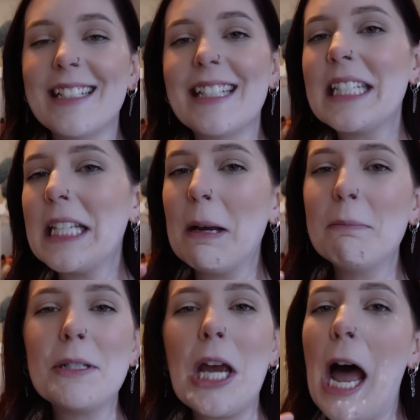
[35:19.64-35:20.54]

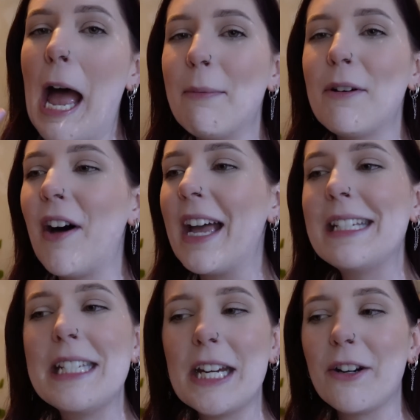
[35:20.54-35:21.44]
some type of
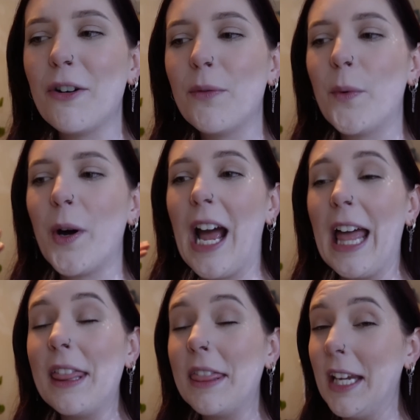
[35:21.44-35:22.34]
idea of what I
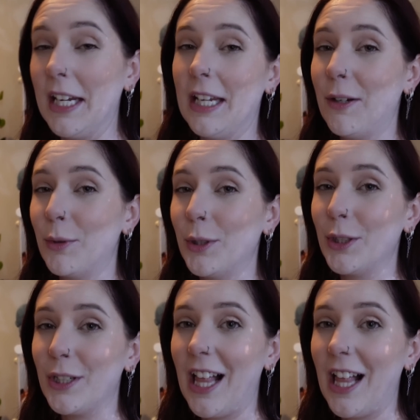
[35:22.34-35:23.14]
think it will look